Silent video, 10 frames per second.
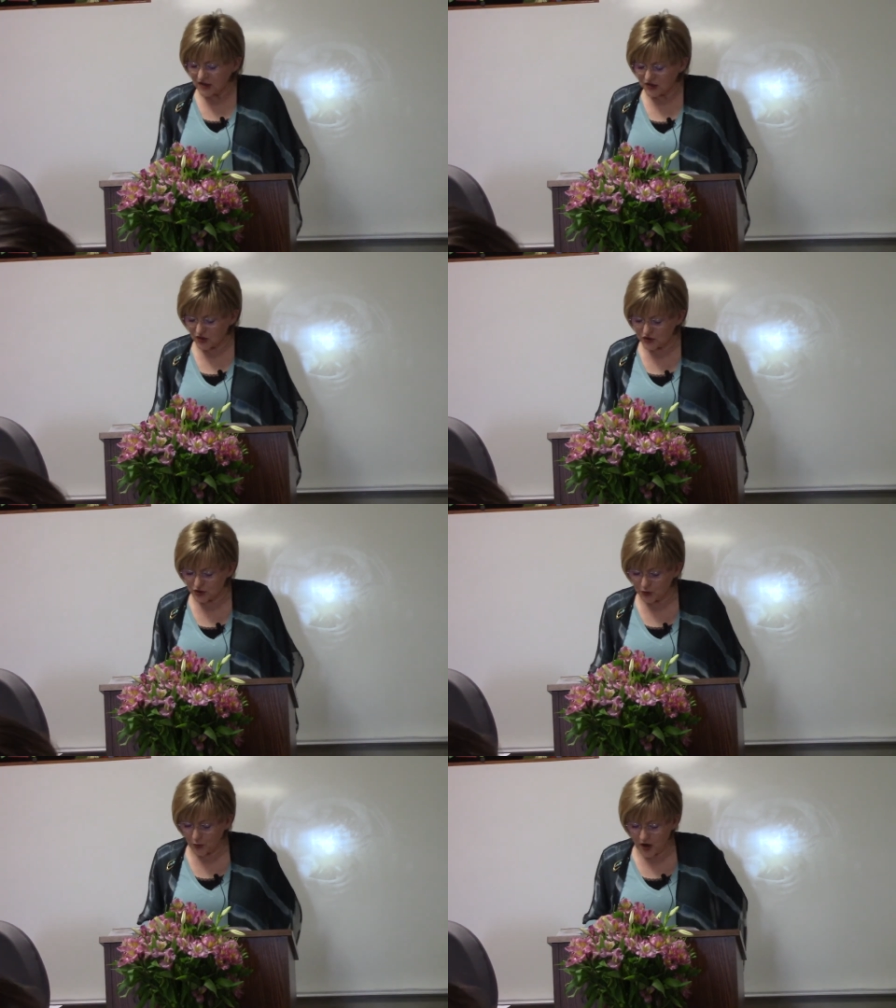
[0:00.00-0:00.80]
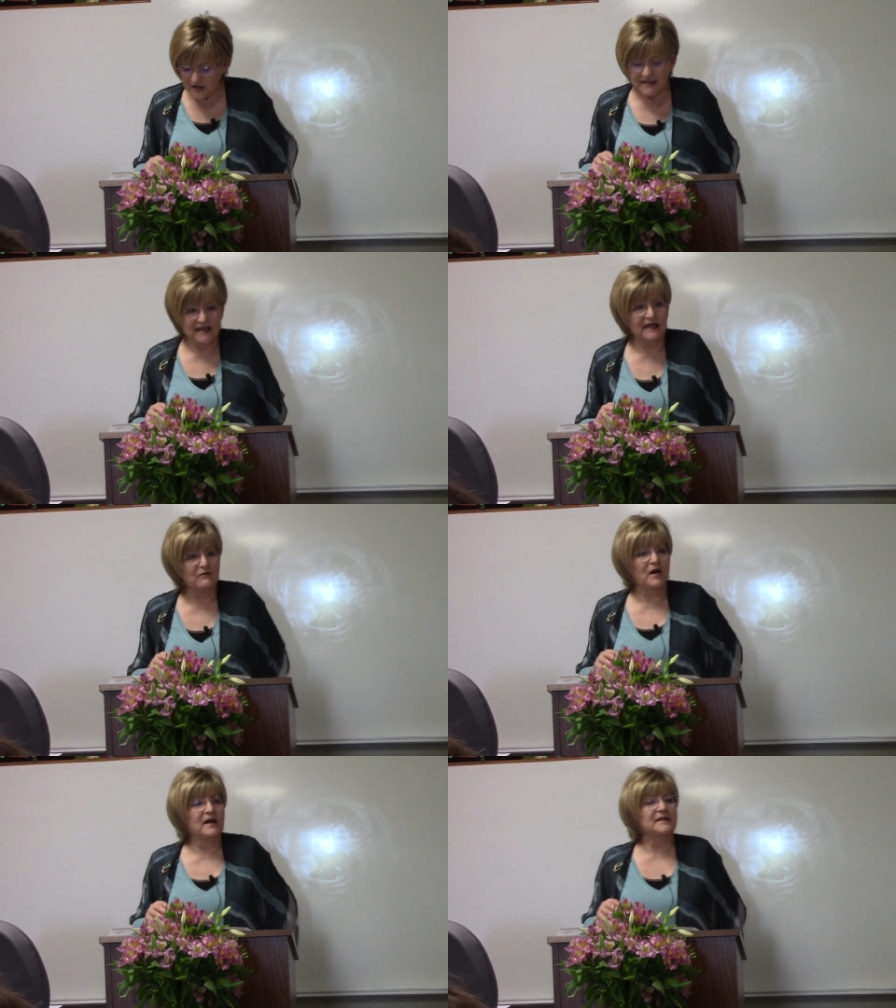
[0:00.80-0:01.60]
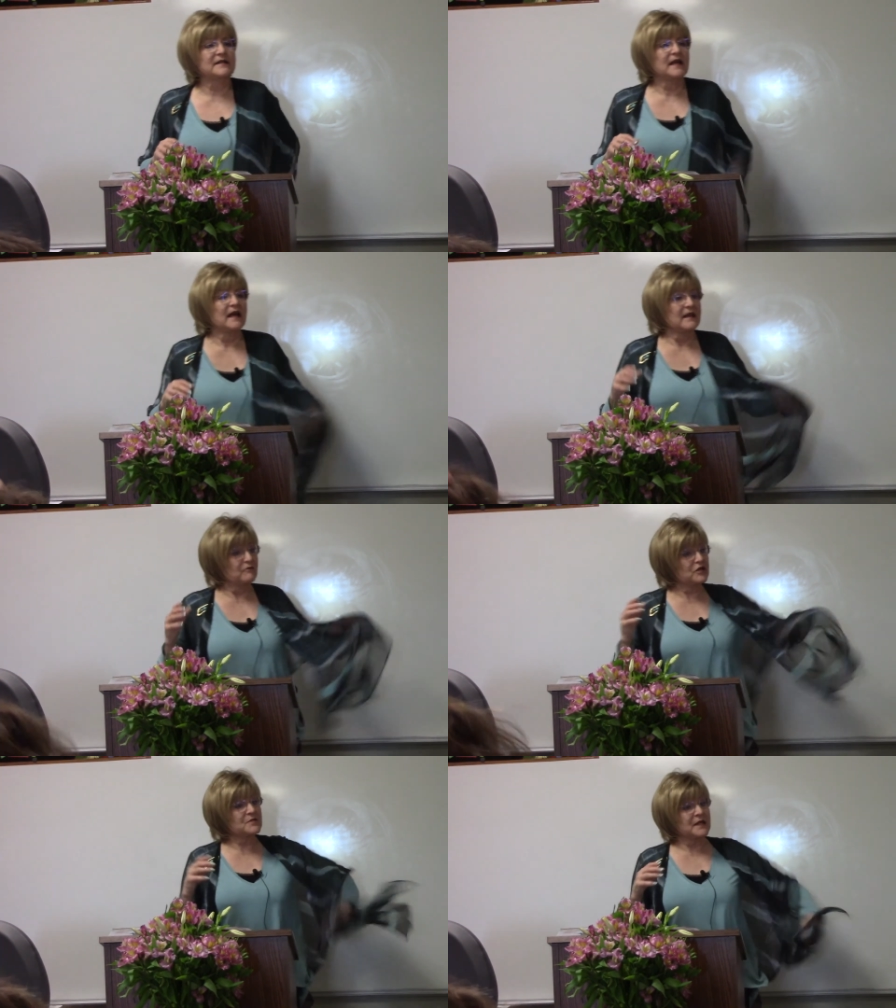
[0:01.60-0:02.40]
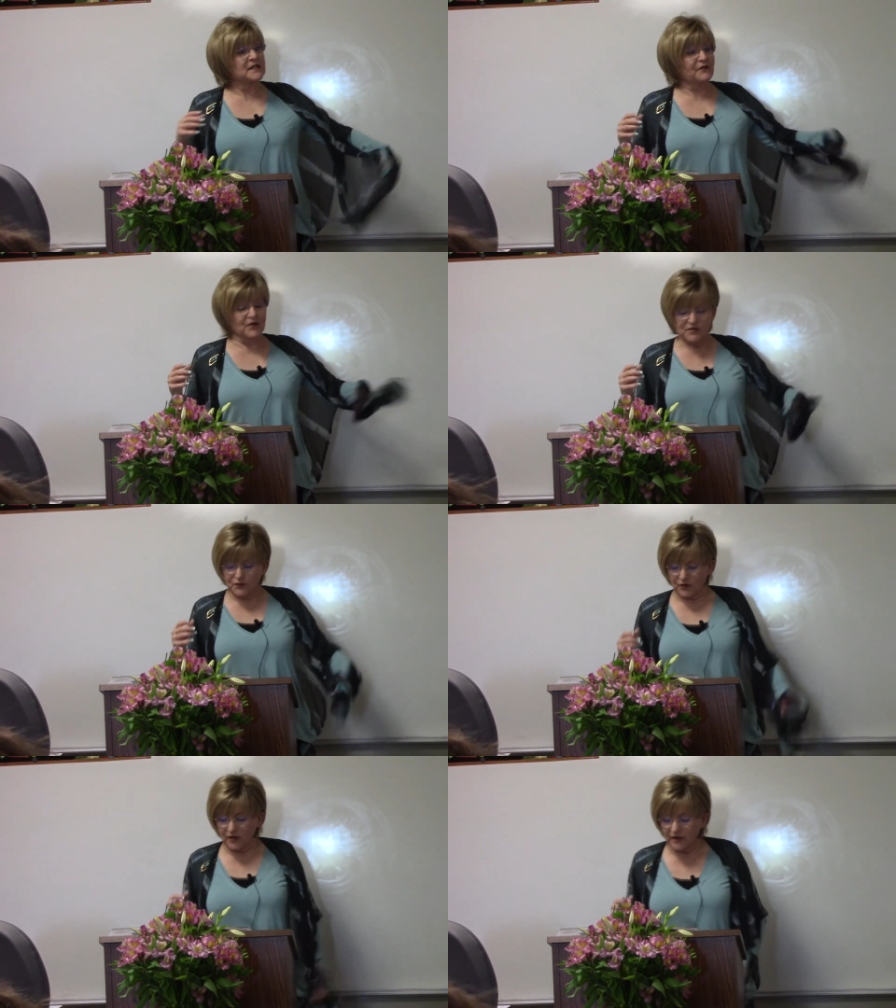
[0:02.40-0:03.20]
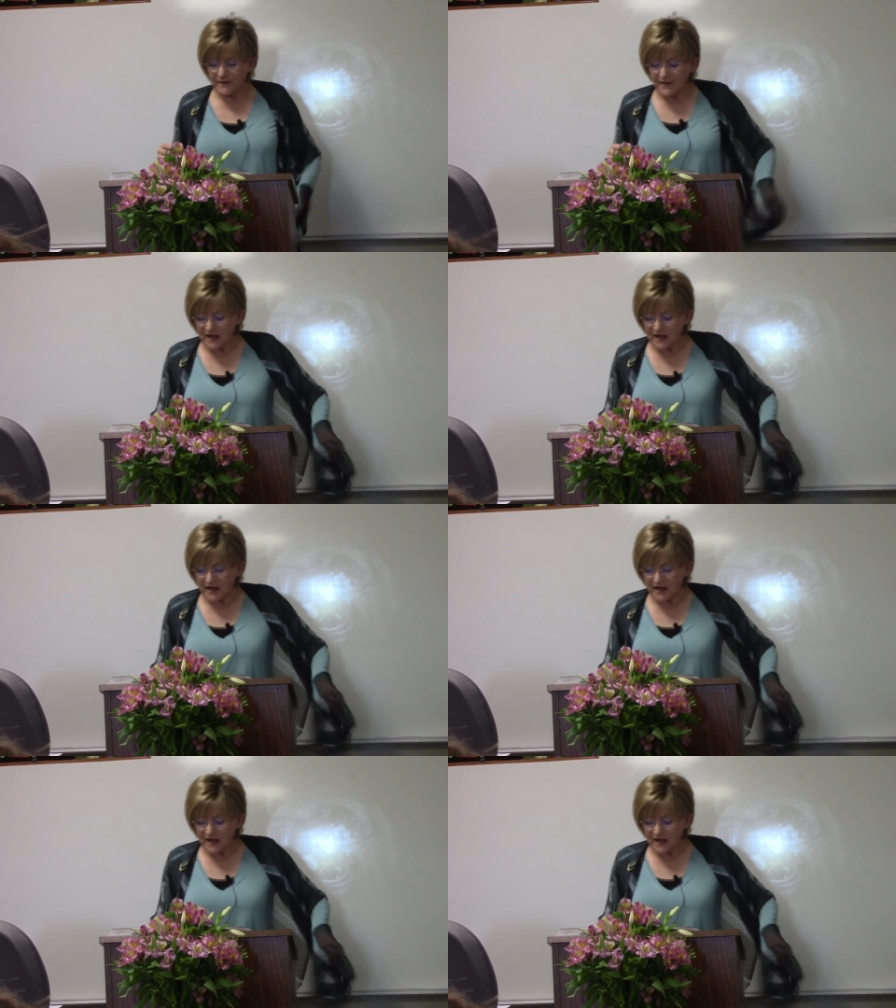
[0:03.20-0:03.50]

So Shi Huangdi was, which means first ruler.